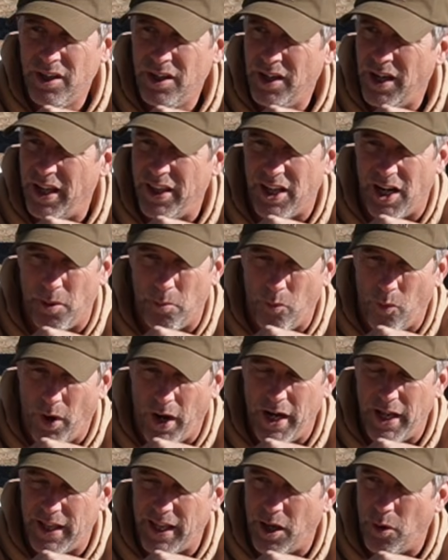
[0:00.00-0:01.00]
and then I'm
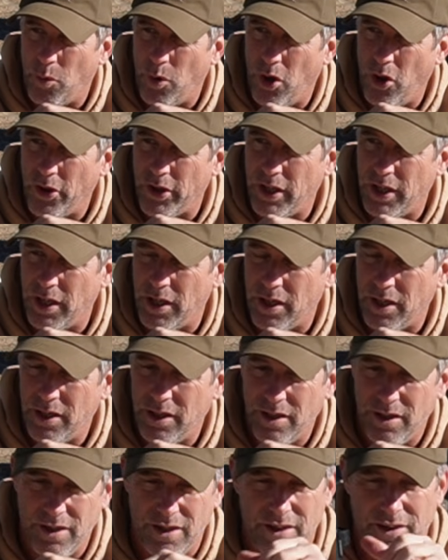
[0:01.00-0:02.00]
right at that wall
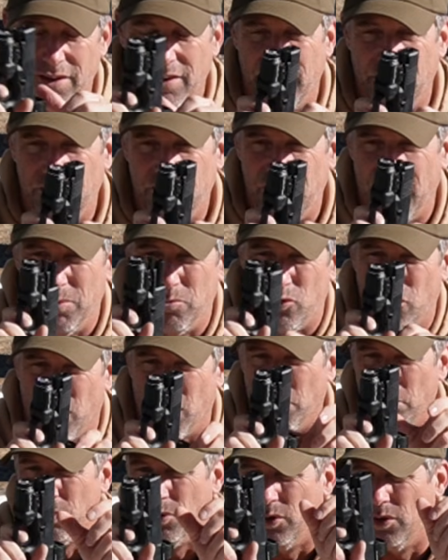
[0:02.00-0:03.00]
again, and then that same
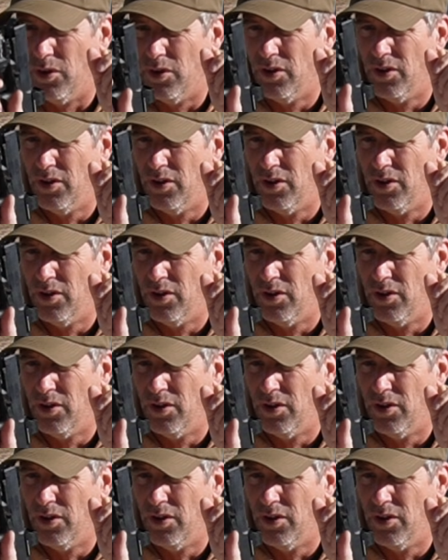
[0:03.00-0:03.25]
trigger pull.